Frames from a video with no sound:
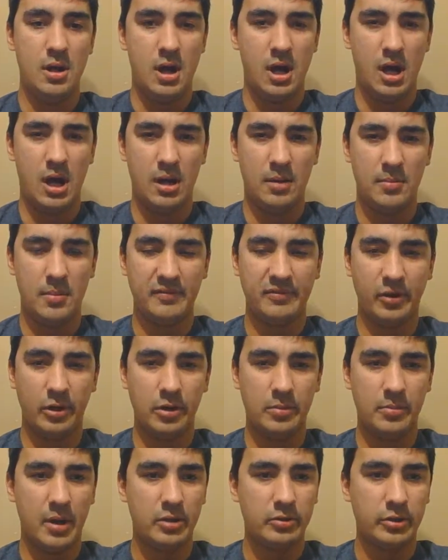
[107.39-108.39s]
I've heard
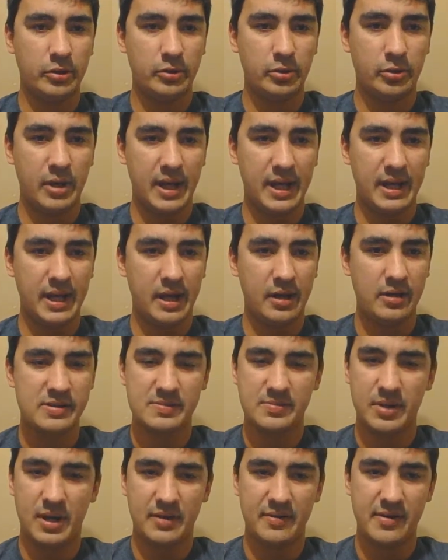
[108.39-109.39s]
about Google
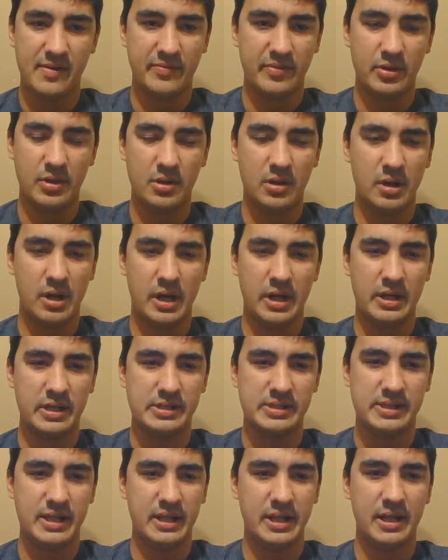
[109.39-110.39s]
Hangouts, but I've never
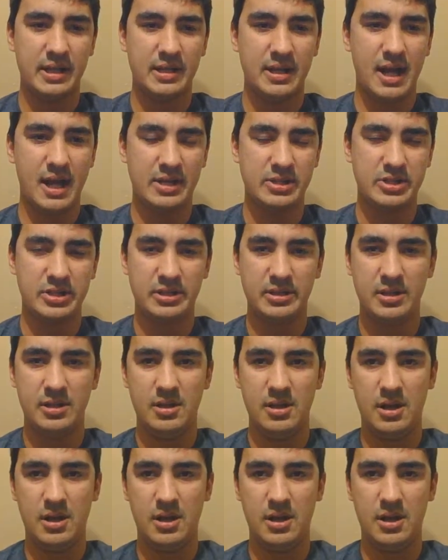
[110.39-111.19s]
seen it in action.